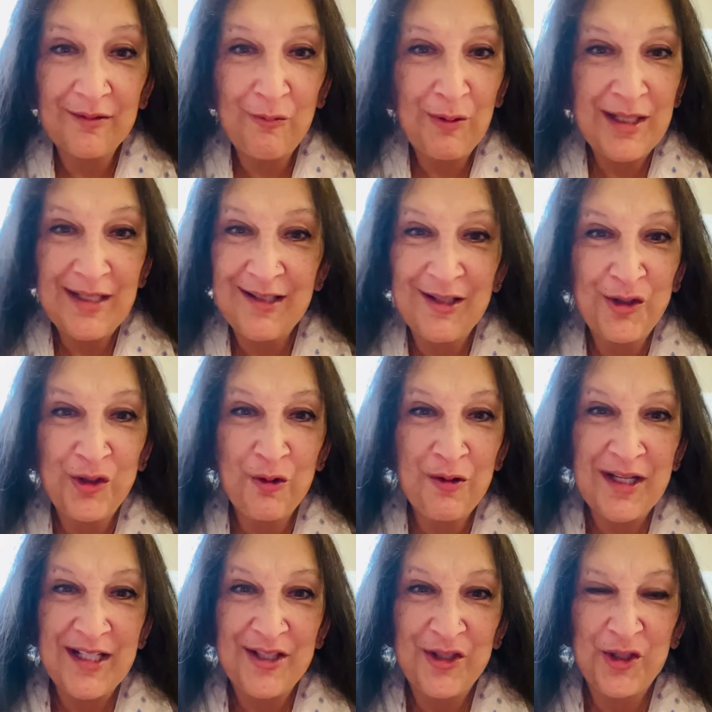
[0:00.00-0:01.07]
What is the
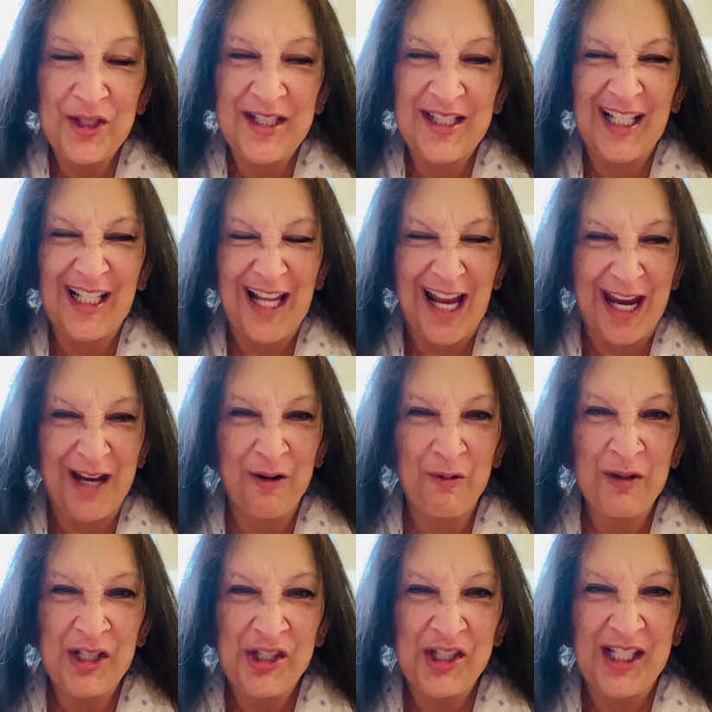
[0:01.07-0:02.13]
choice? Just to
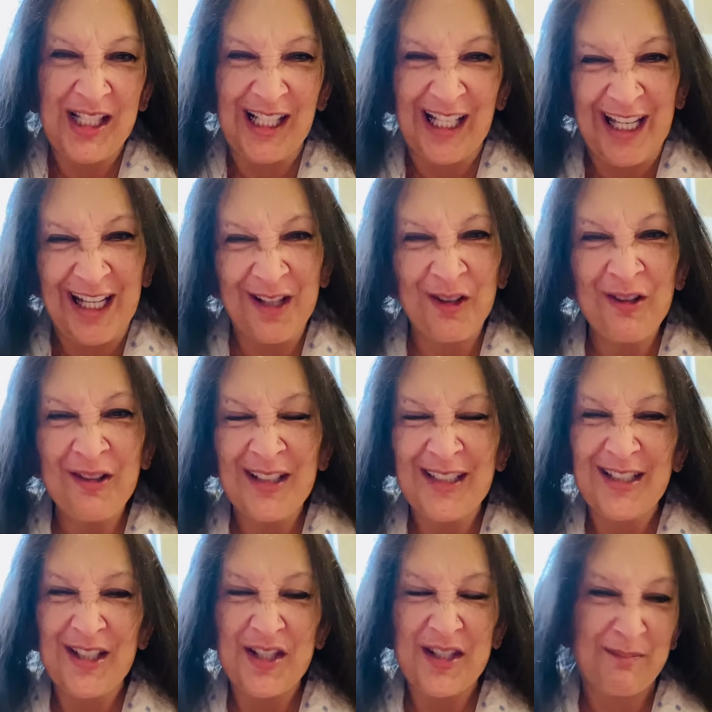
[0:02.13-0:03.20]
languish and linger
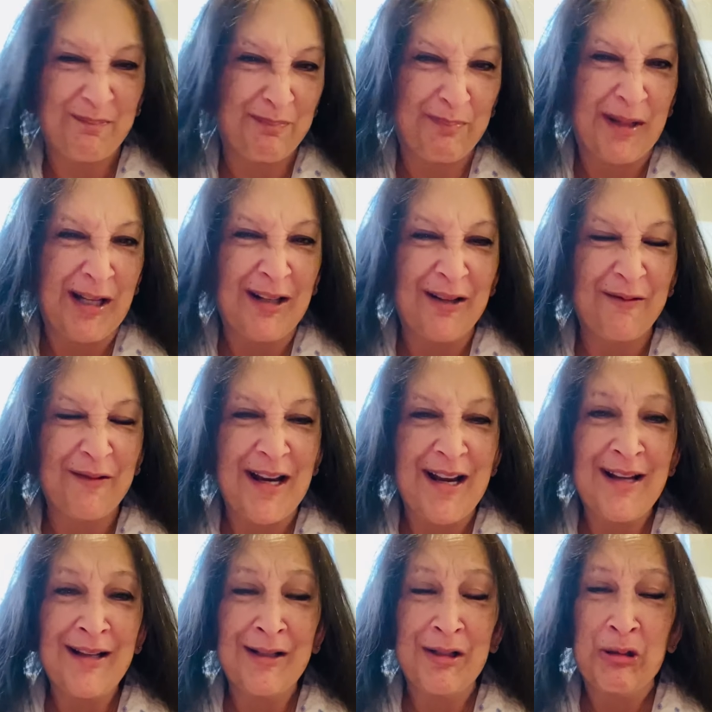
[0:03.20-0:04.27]
and just piddle
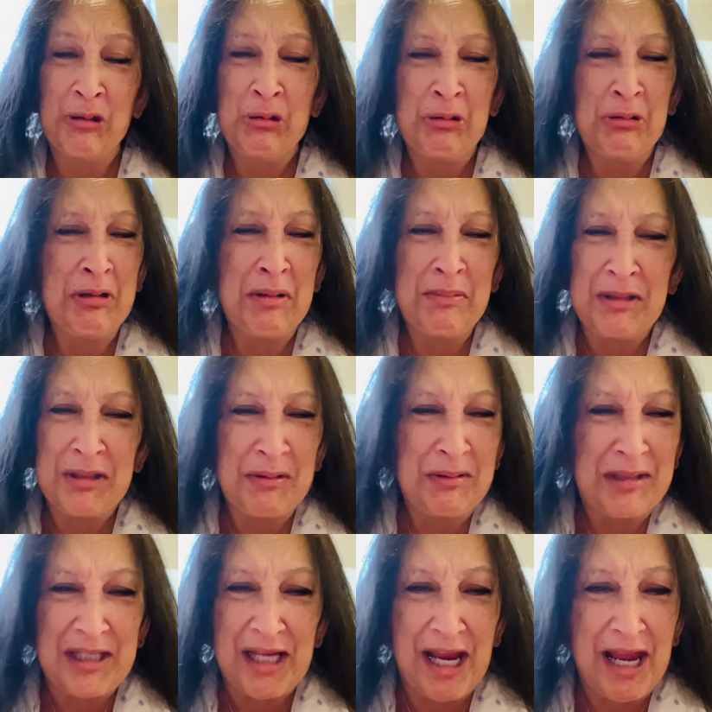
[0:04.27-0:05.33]
around? Oh, I'm so
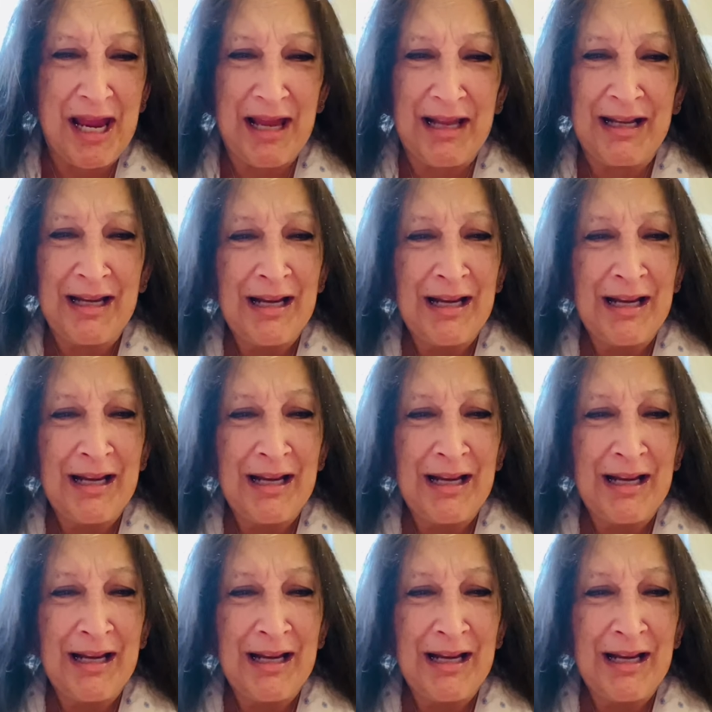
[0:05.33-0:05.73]
sad.